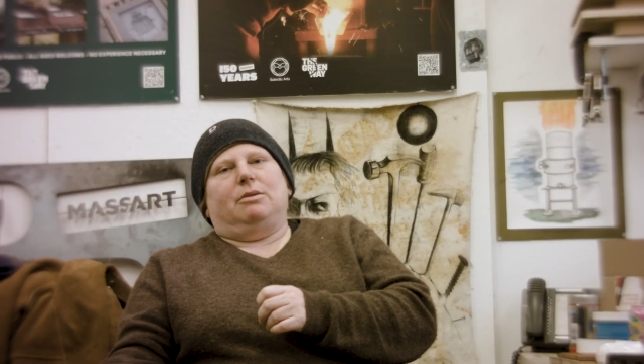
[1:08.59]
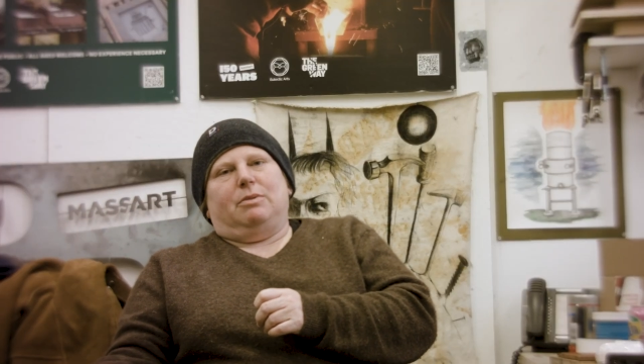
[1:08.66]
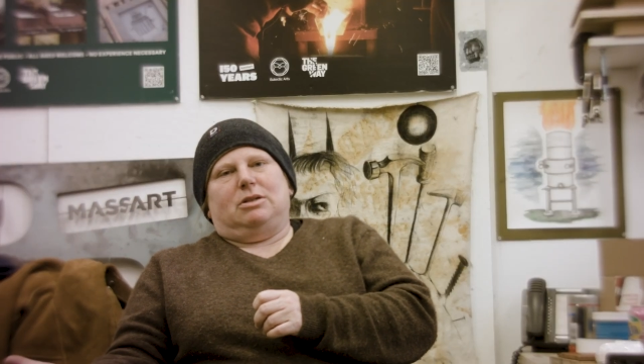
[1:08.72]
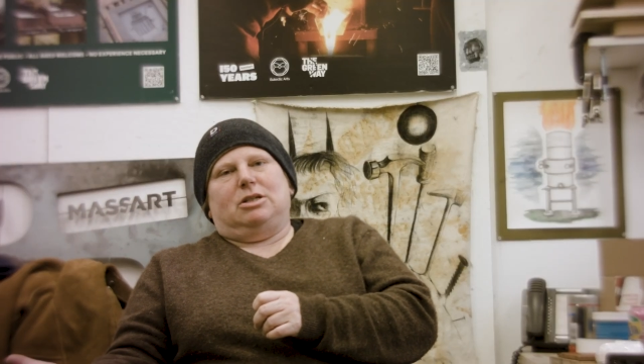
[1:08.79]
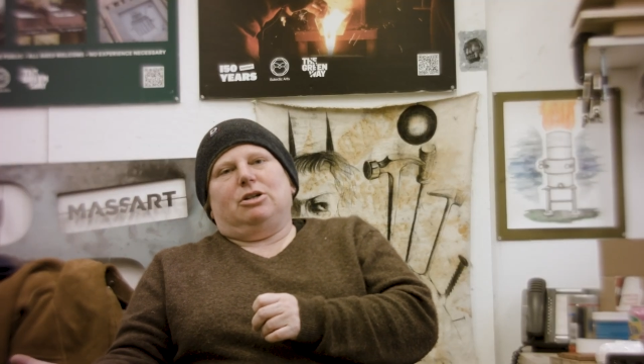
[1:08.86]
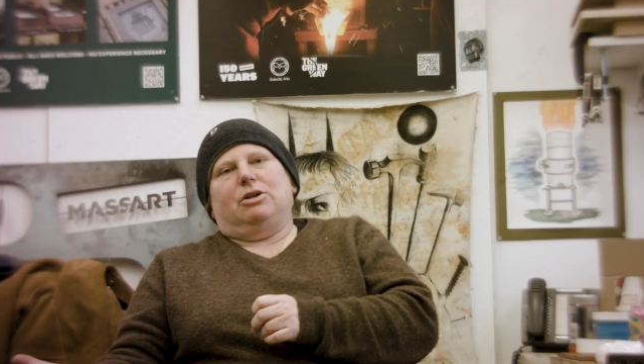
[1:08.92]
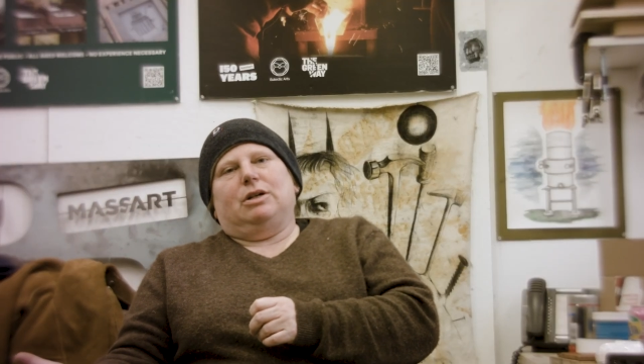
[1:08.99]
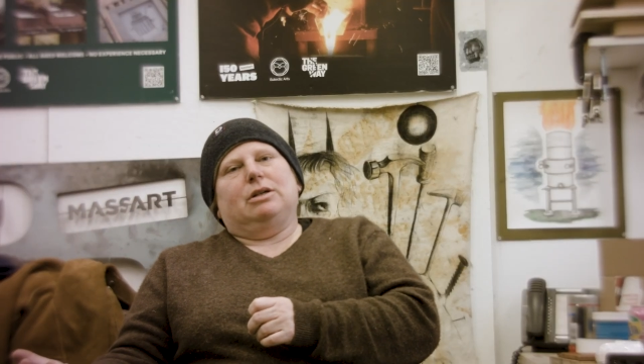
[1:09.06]

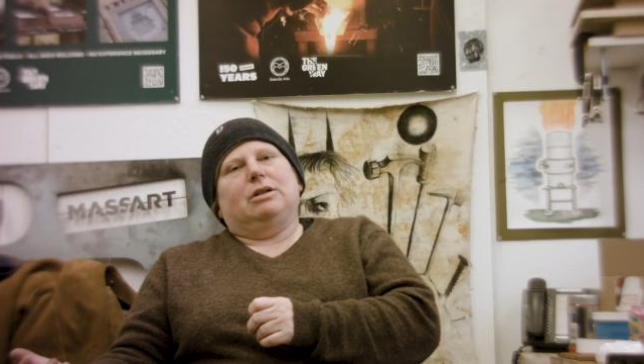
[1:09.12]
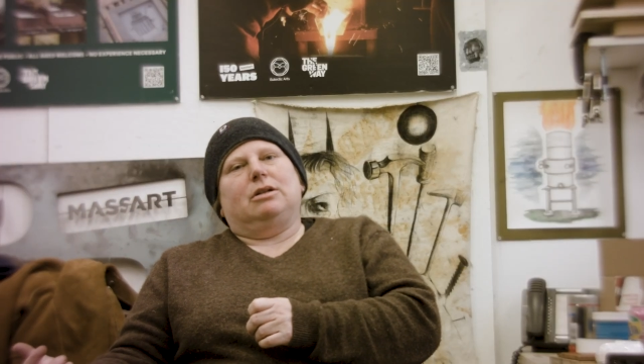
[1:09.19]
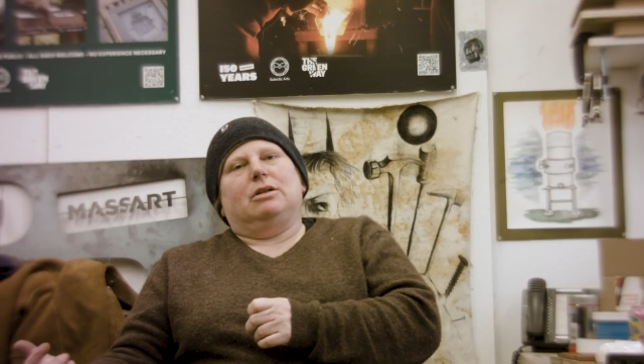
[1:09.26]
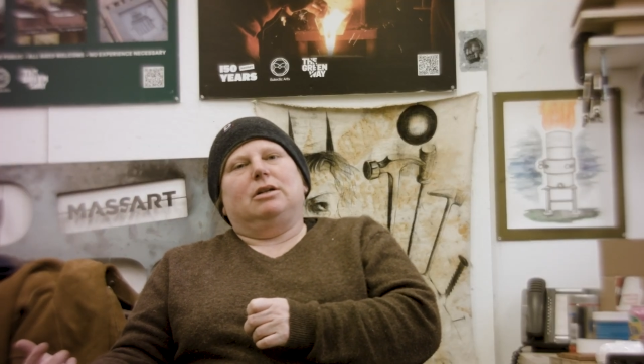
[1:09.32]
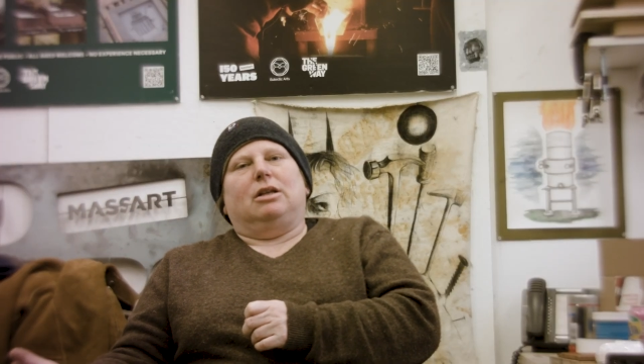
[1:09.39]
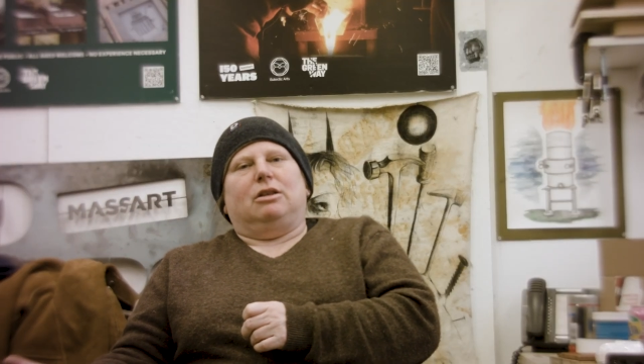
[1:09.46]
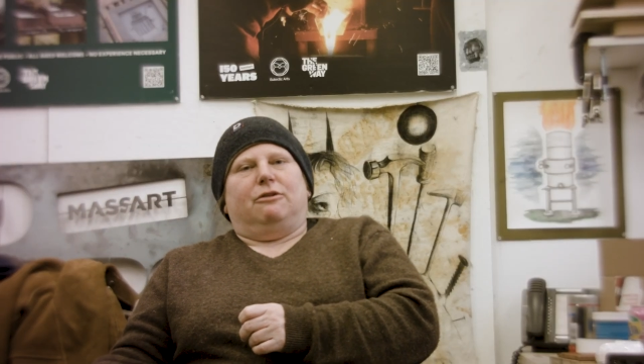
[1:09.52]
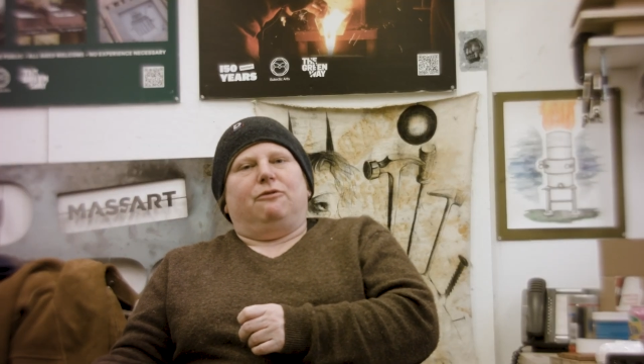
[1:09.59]
material
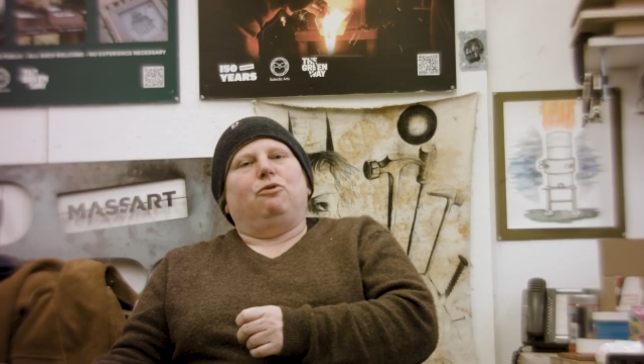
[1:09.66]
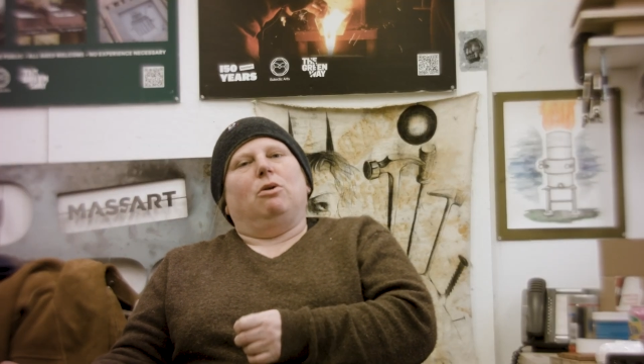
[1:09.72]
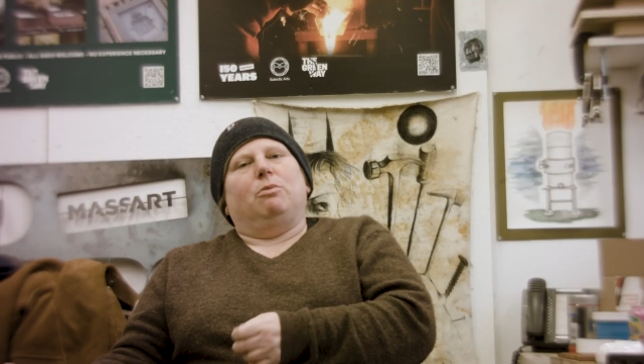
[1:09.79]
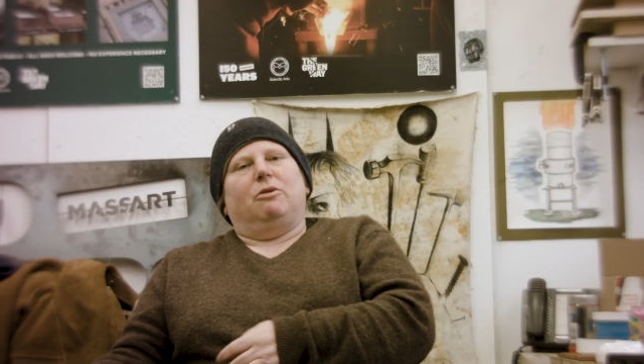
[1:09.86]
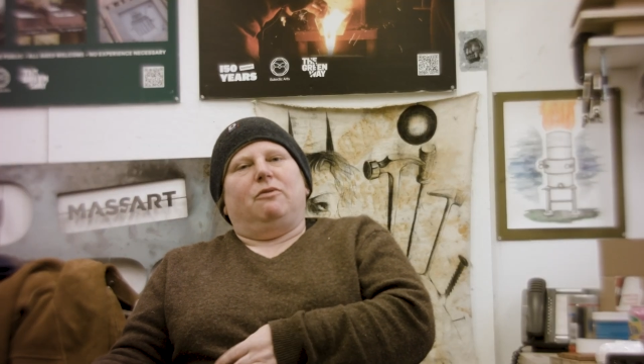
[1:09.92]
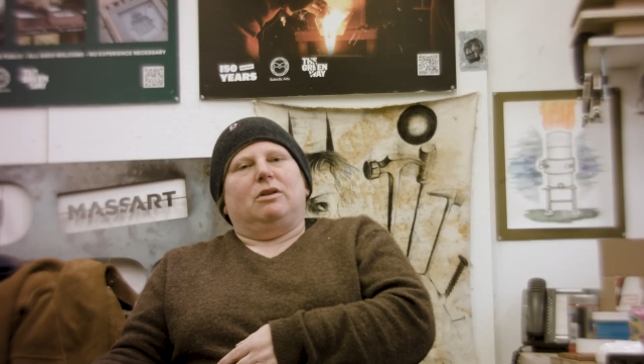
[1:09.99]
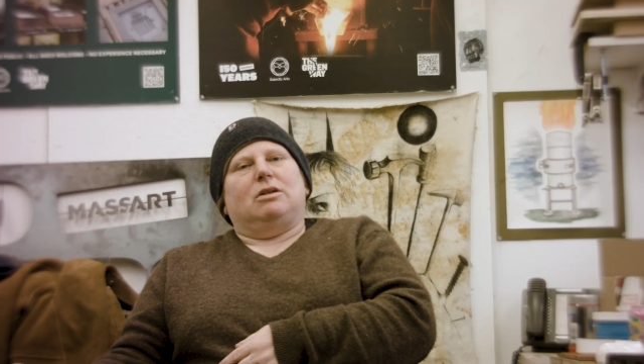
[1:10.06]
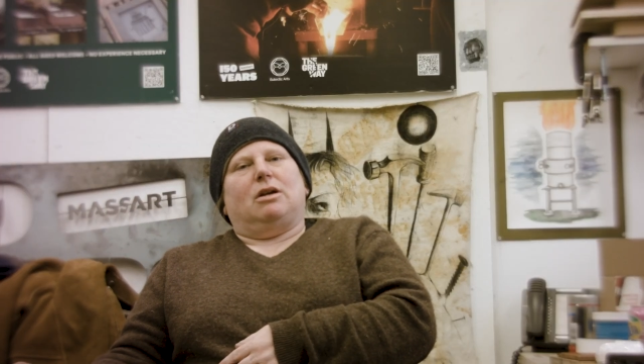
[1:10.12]
in the form
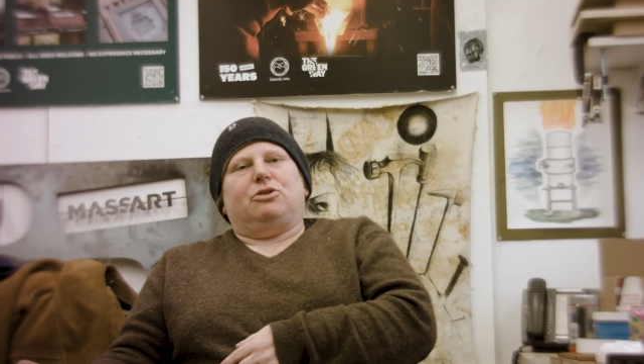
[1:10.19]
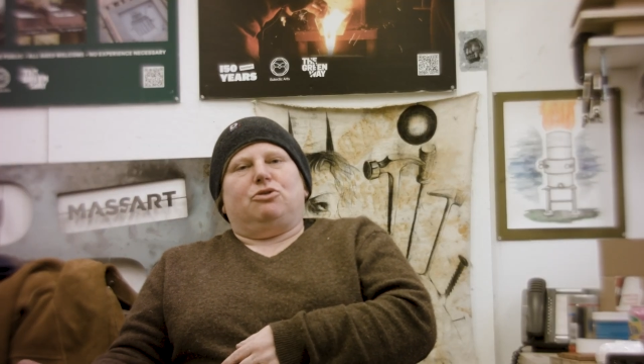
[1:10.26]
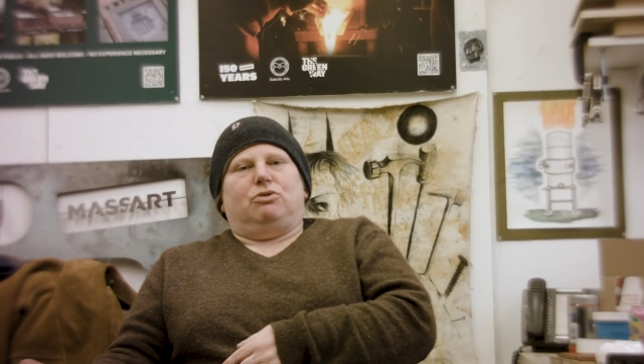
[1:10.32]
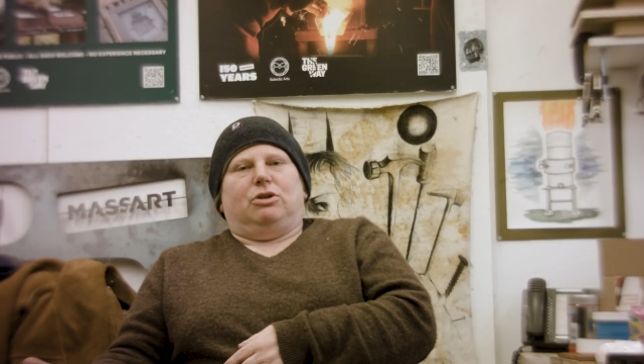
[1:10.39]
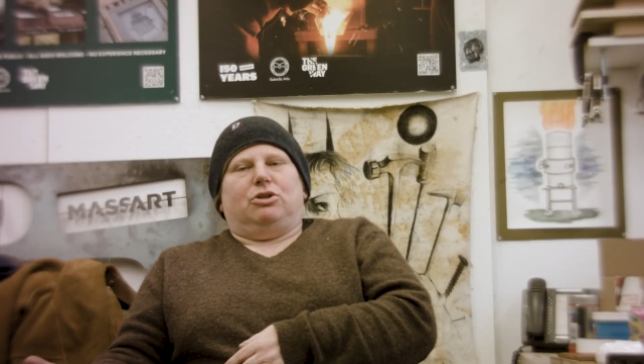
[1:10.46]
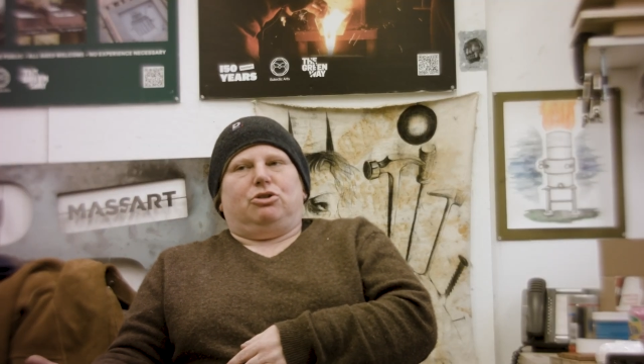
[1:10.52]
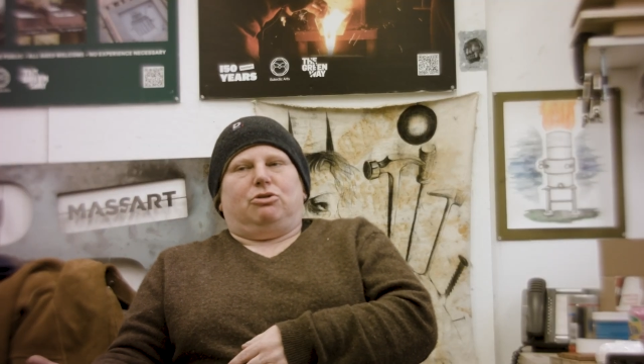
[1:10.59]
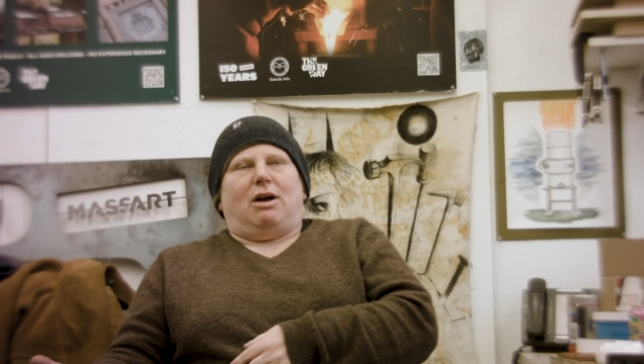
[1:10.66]
of
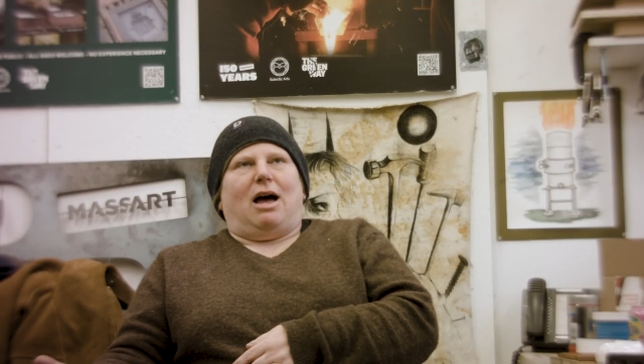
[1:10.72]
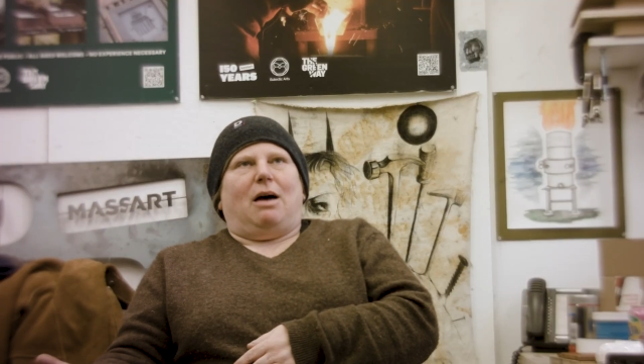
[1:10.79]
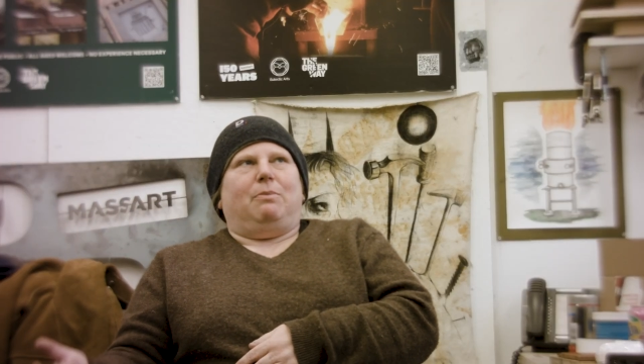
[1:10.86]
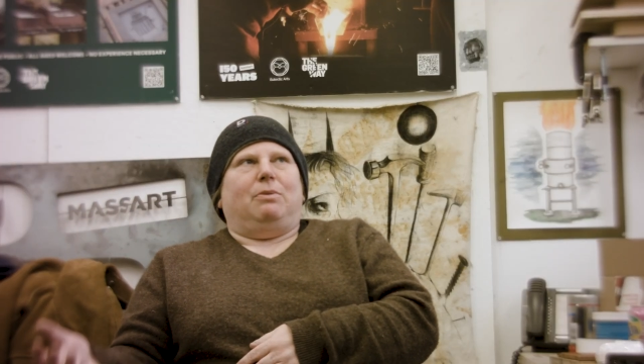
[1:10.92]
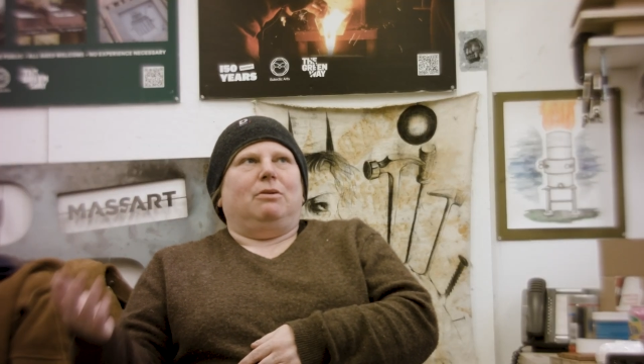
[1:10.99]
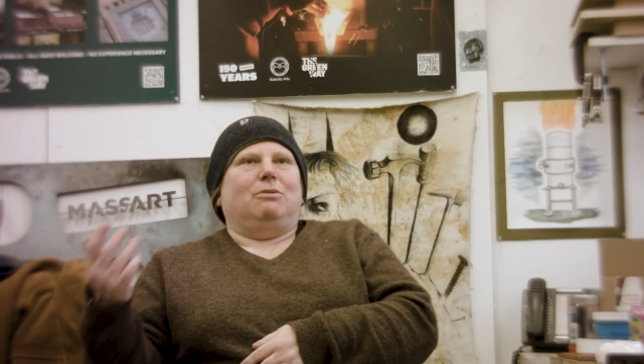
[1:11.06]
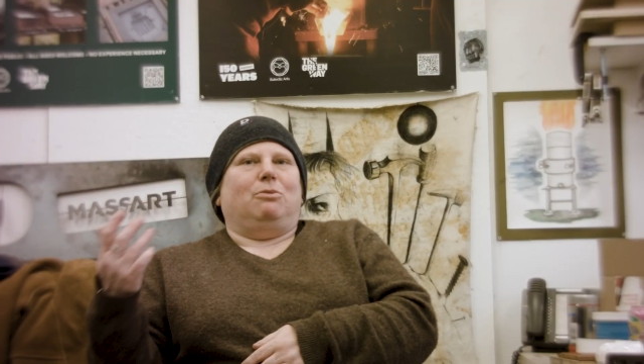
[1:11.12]
industrial scrap.